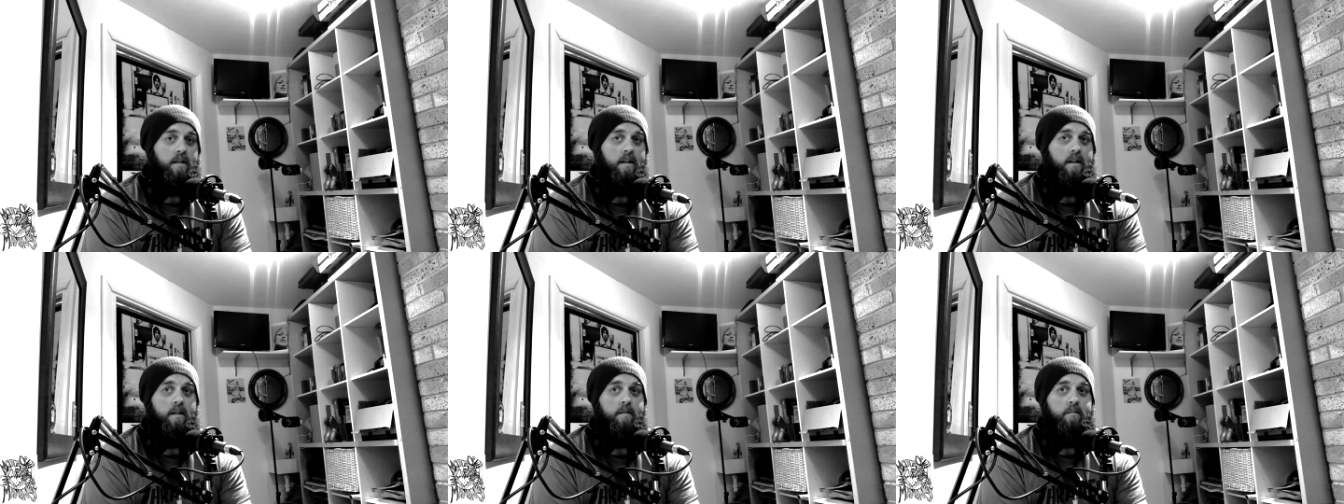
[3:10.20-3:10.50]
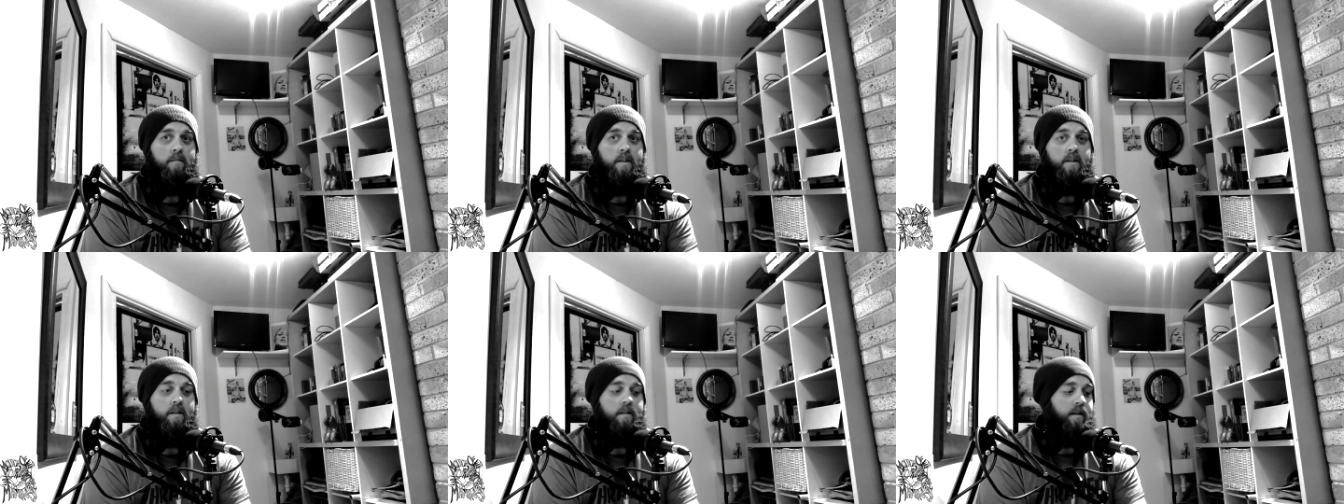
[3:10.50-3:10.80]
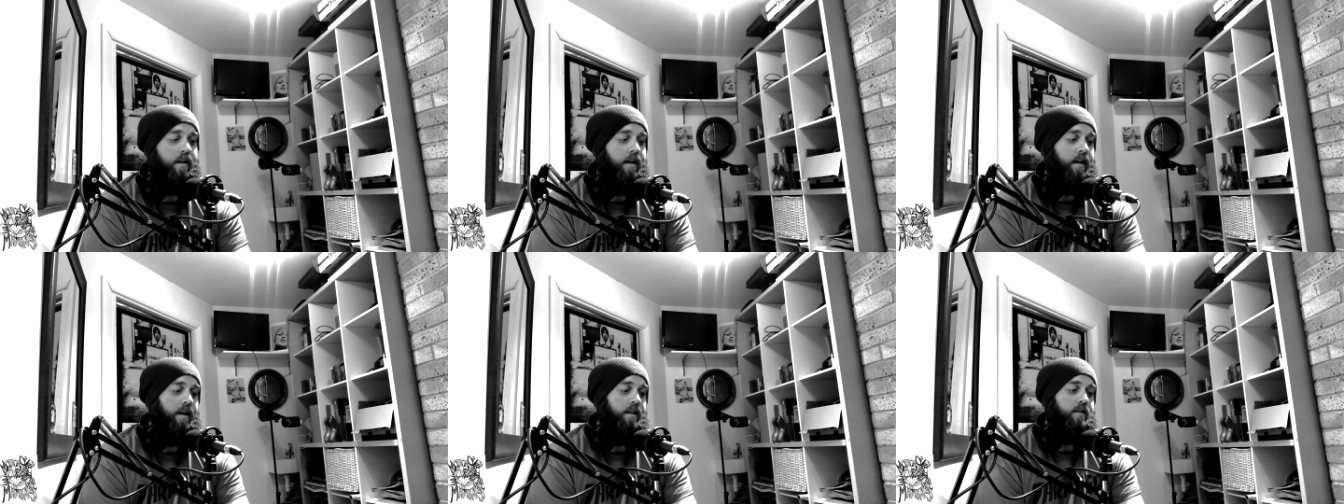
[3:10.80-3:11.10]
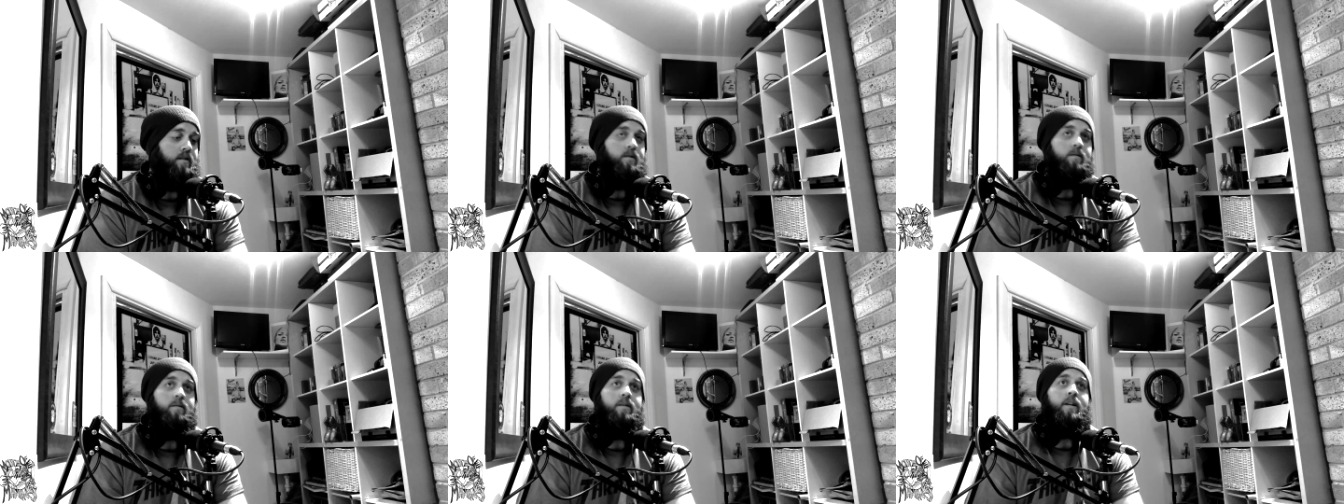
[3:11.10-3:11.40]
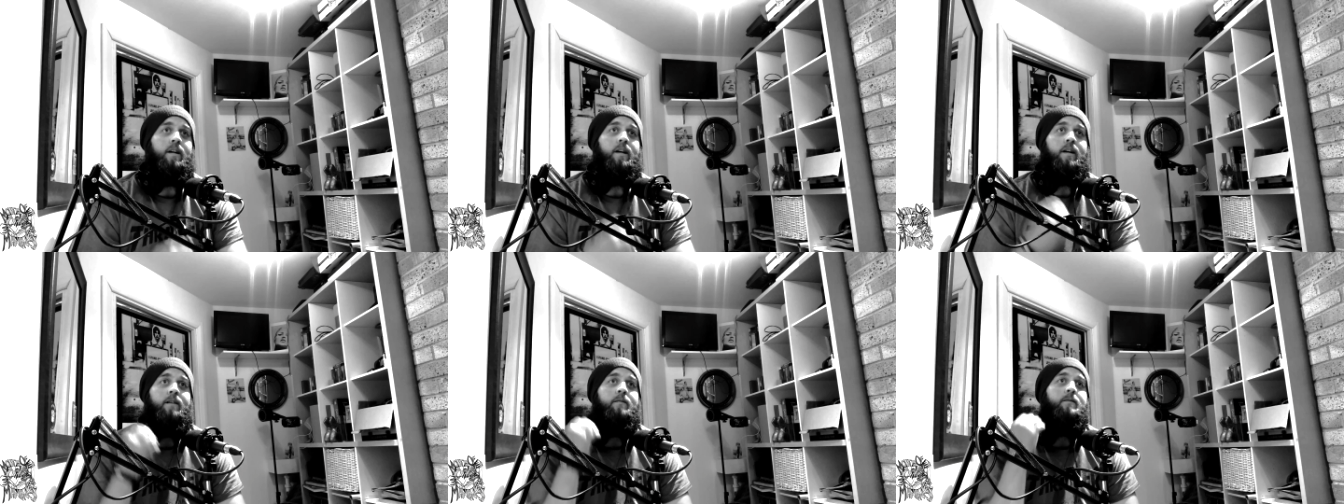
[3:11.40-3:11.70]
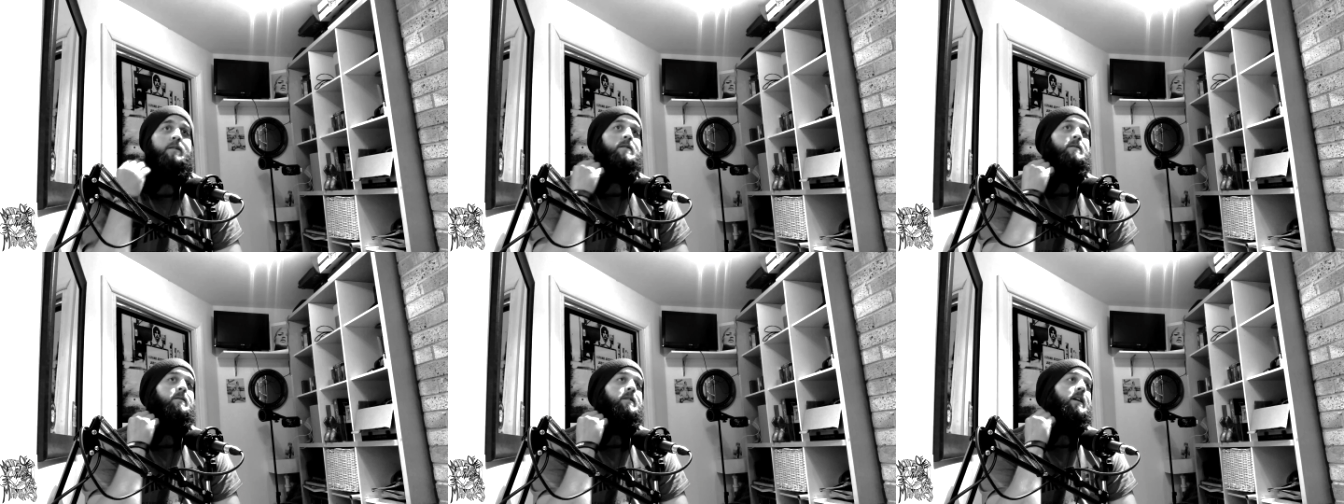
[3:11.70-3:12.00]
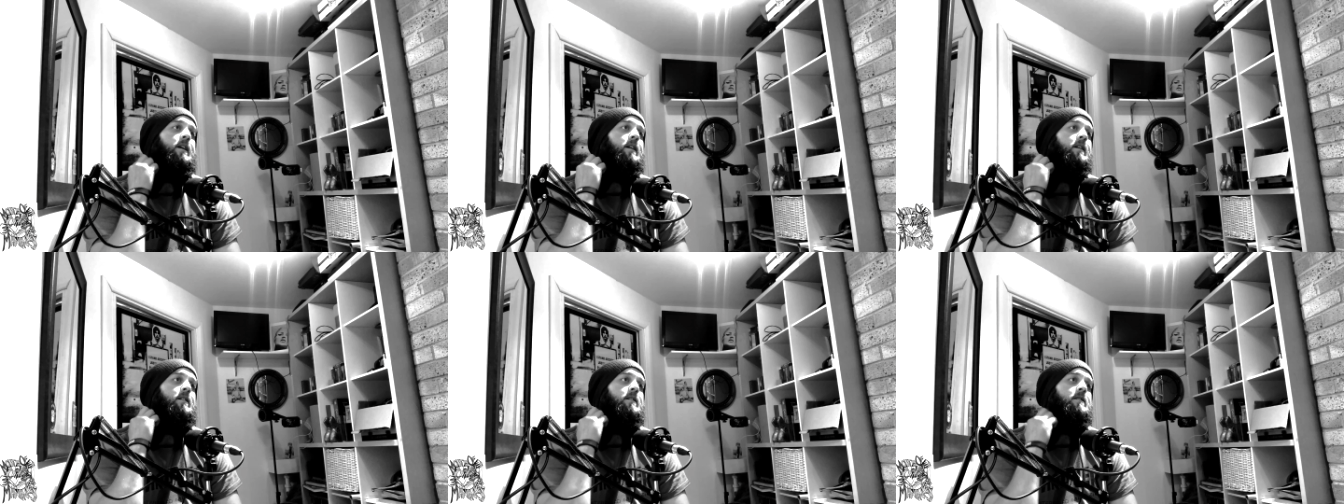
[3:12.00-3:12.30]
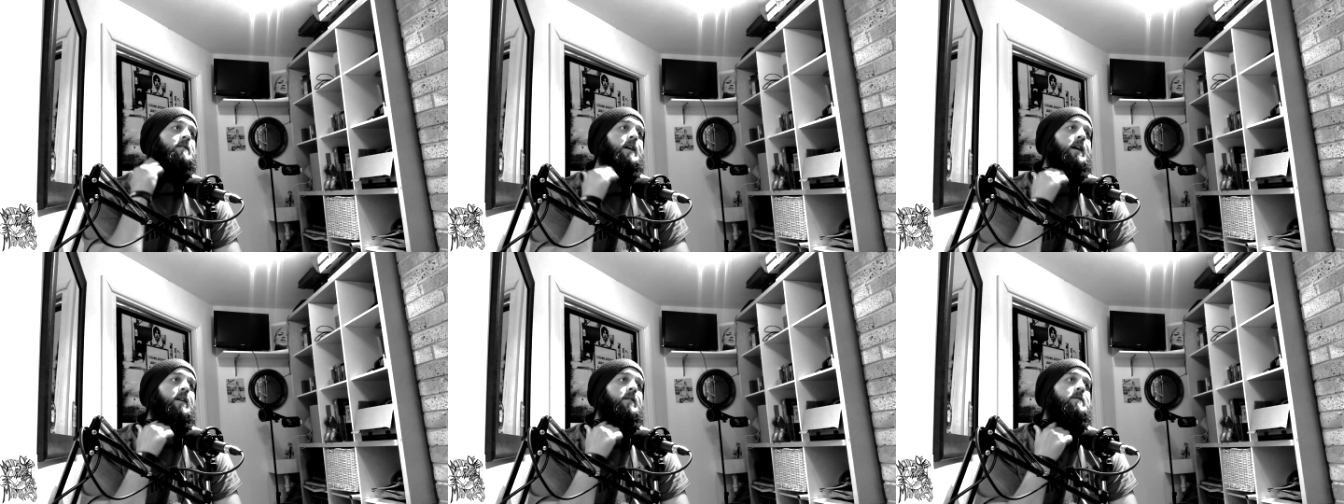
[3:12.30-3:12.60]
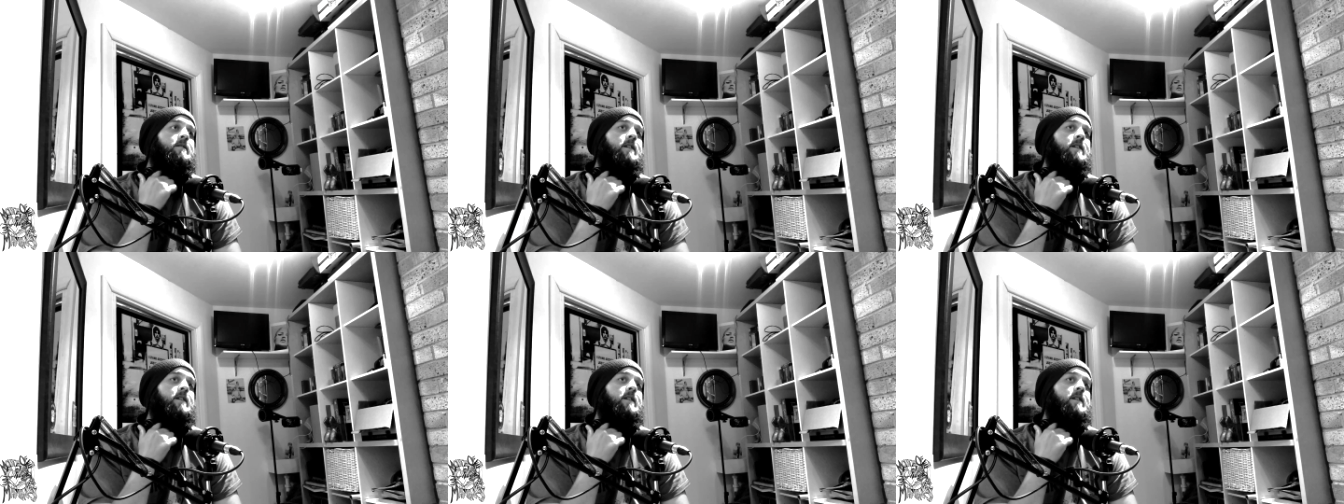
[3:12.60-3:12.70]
we're gonna get that sorted out once we get the tattoo